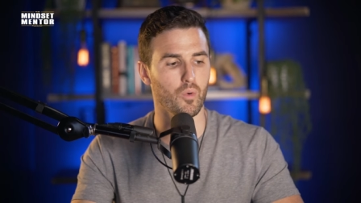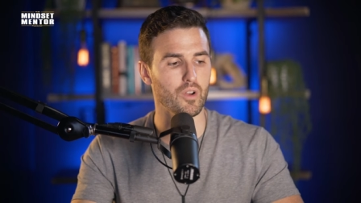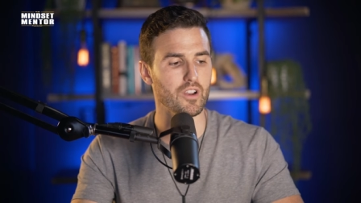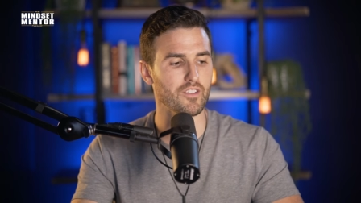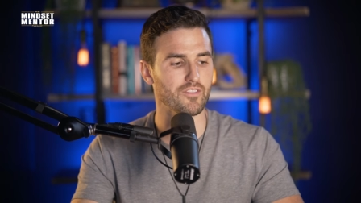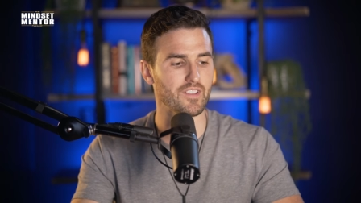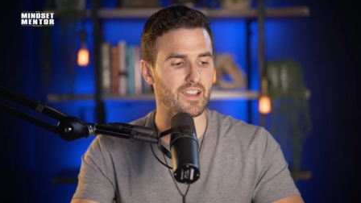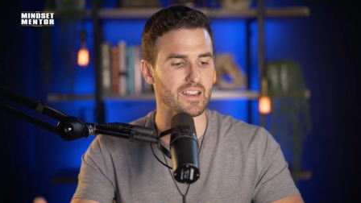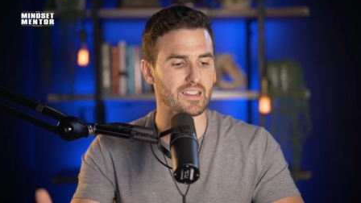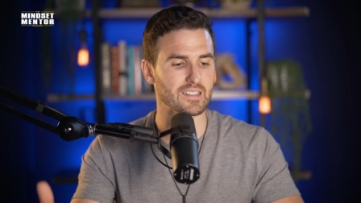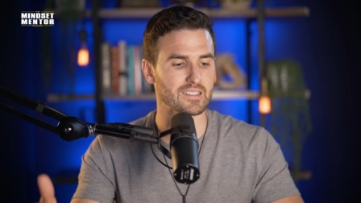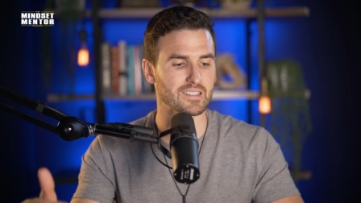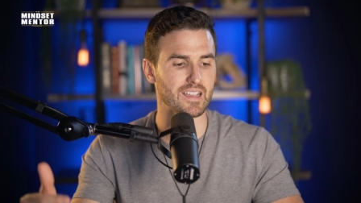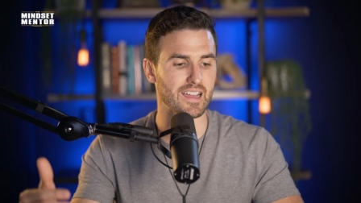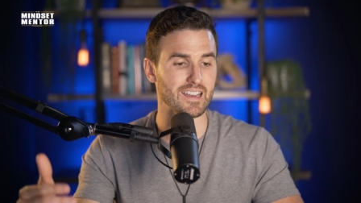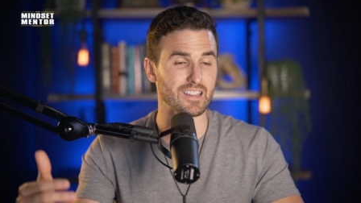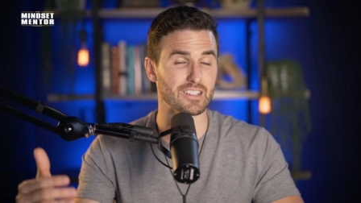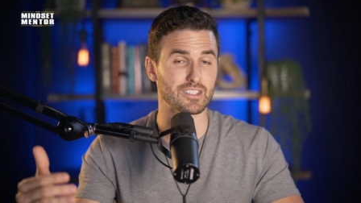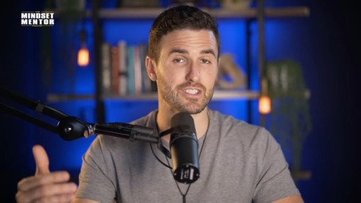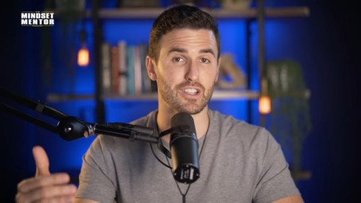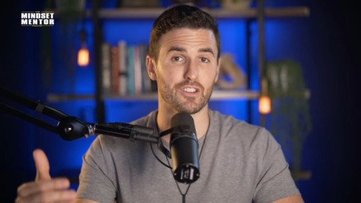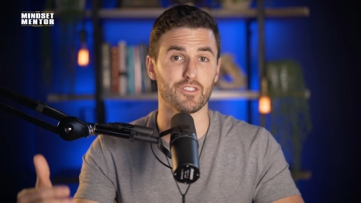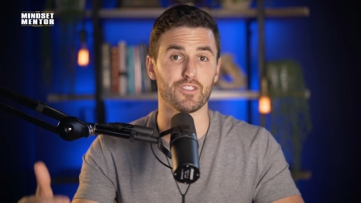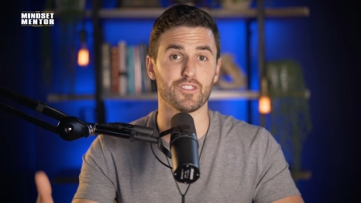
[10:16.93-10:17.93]
What if I
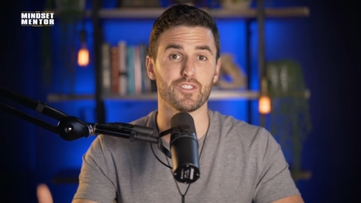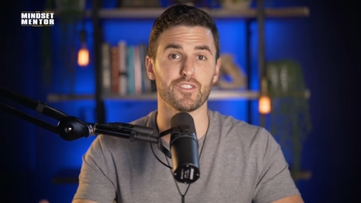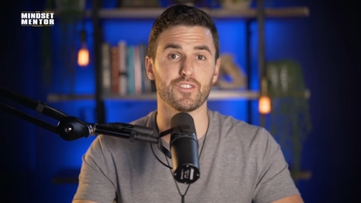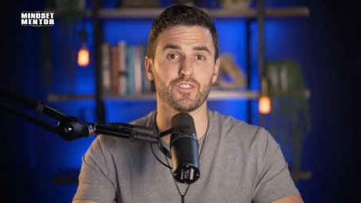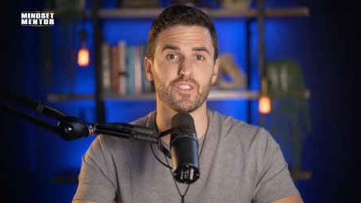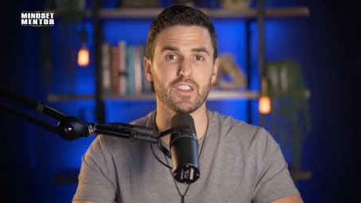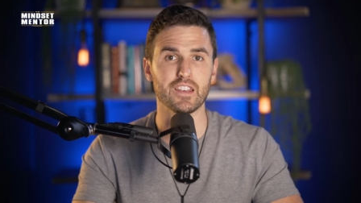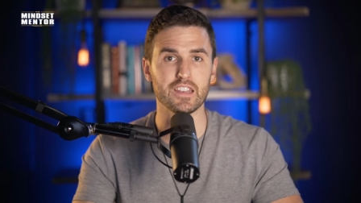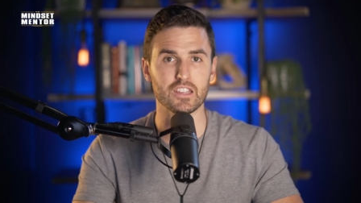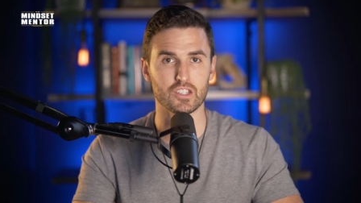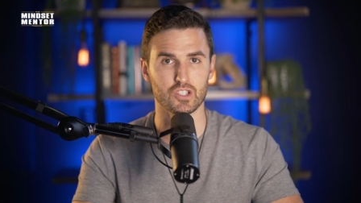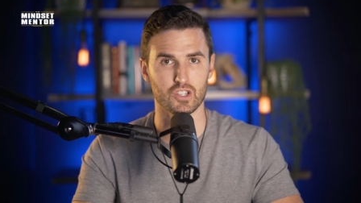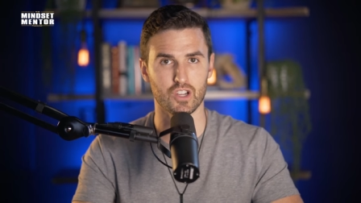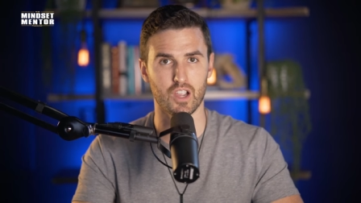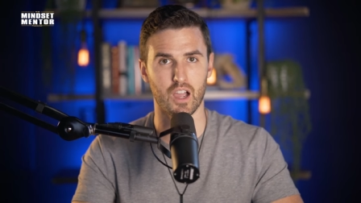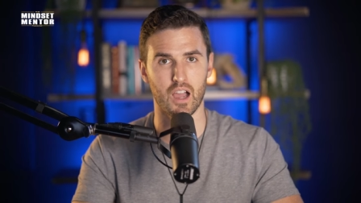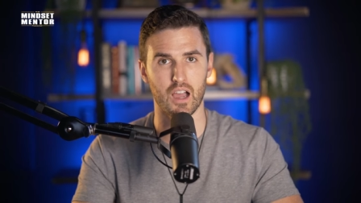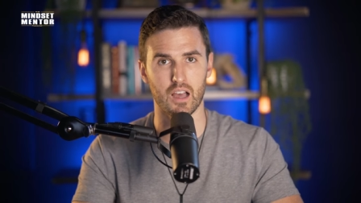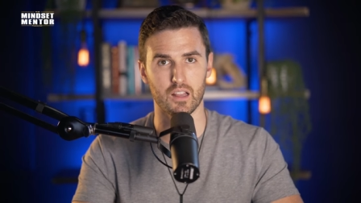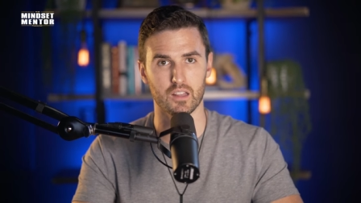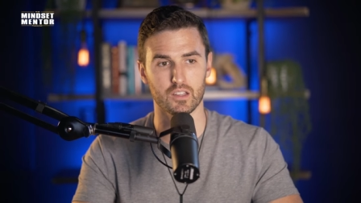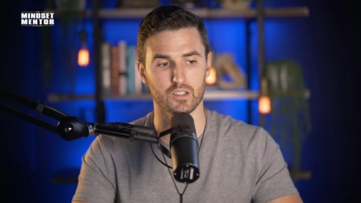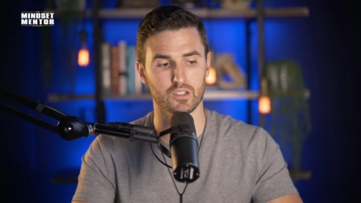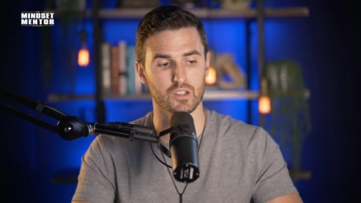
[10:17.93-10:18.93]
decided to finish
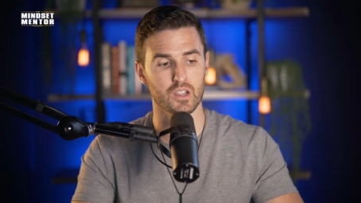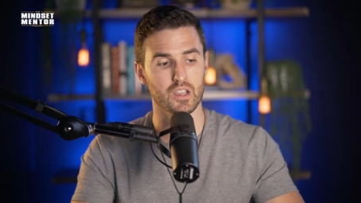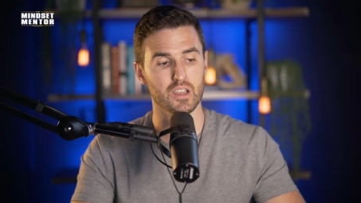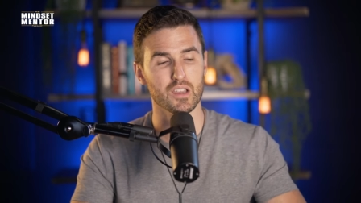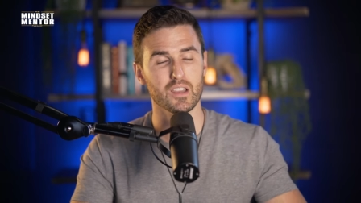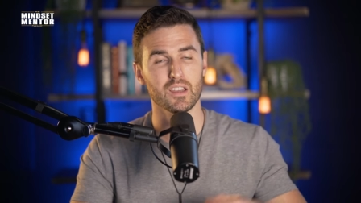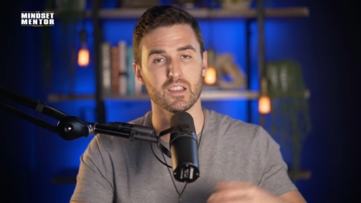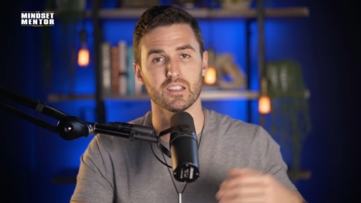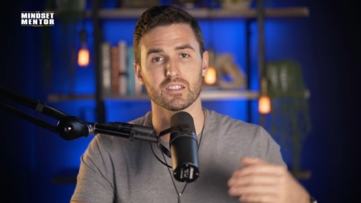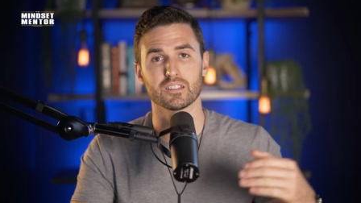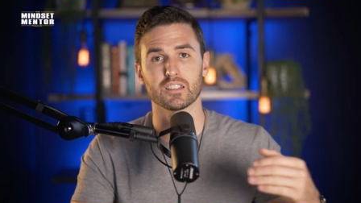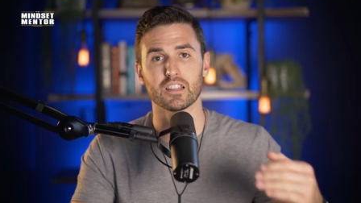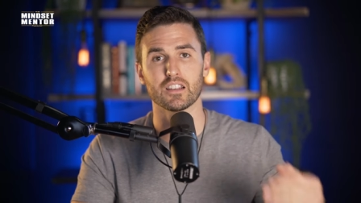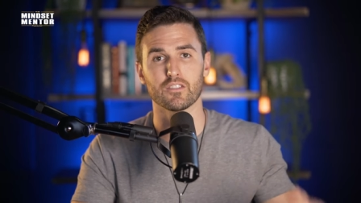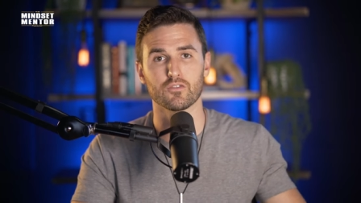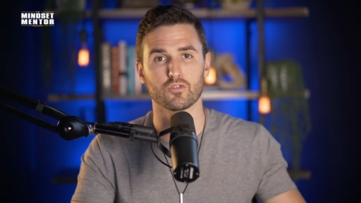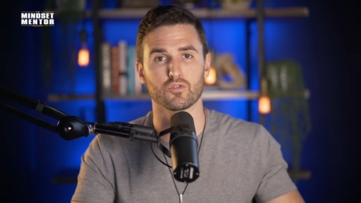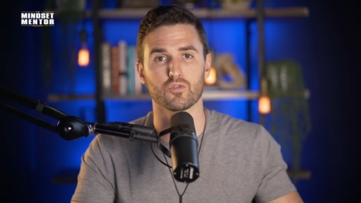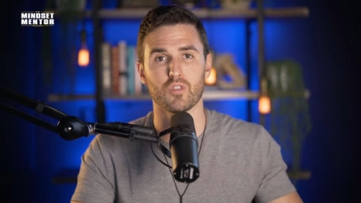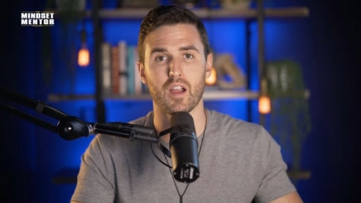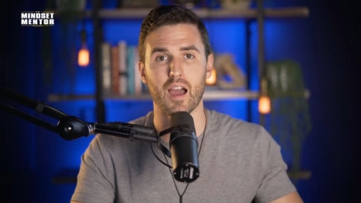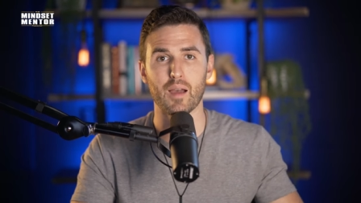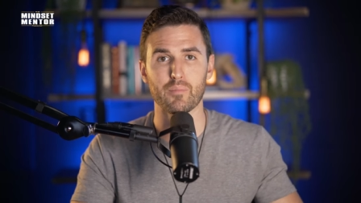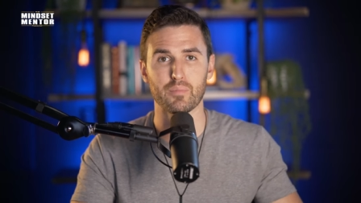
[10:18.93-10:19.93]
college instead of
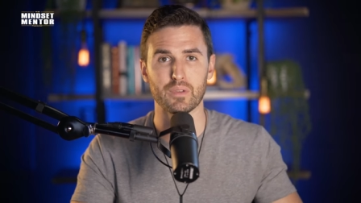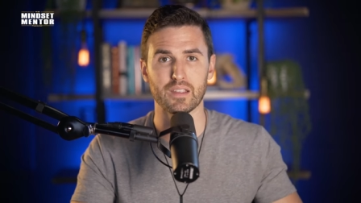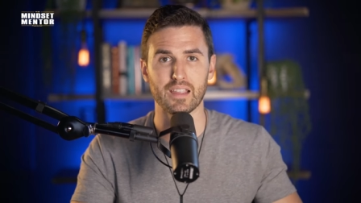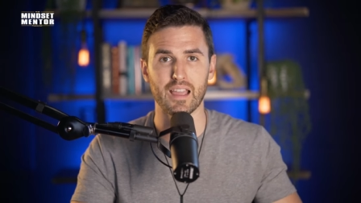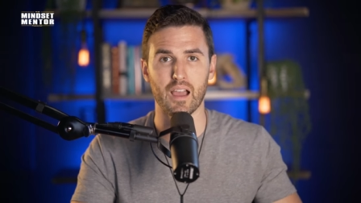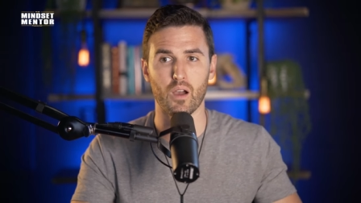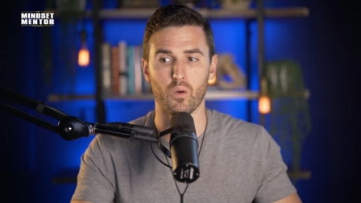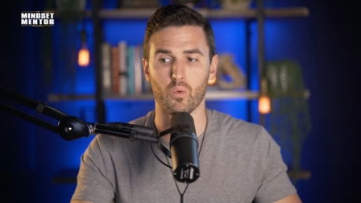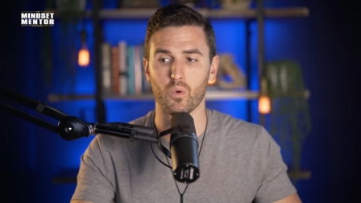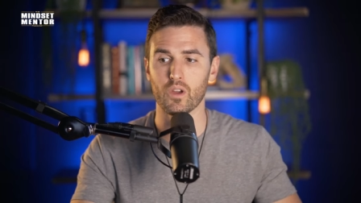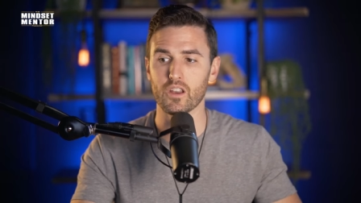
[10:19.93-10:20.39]
dropping out?